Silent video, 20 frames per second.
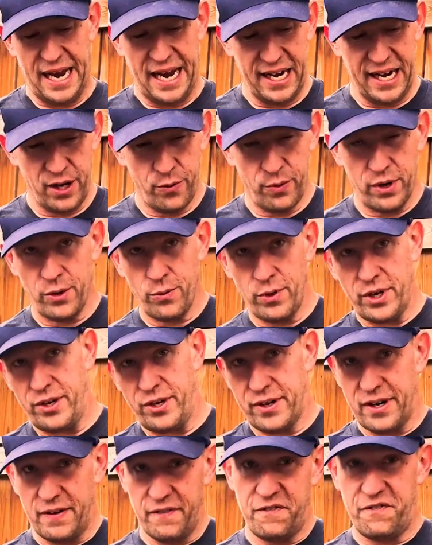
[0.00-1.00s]
Anywhere where you
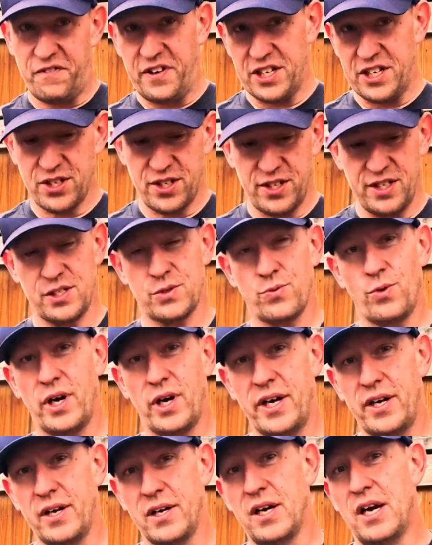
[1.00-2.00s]
can fish this
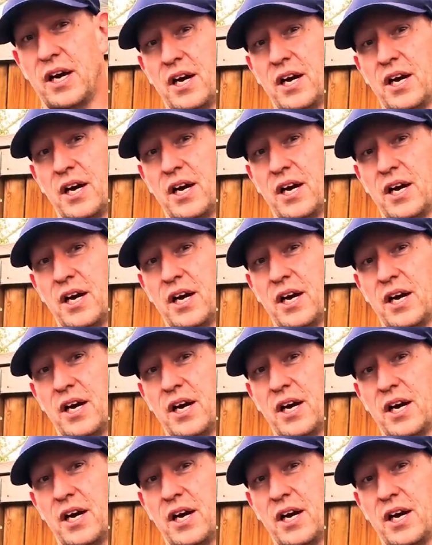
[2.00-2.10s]
wire,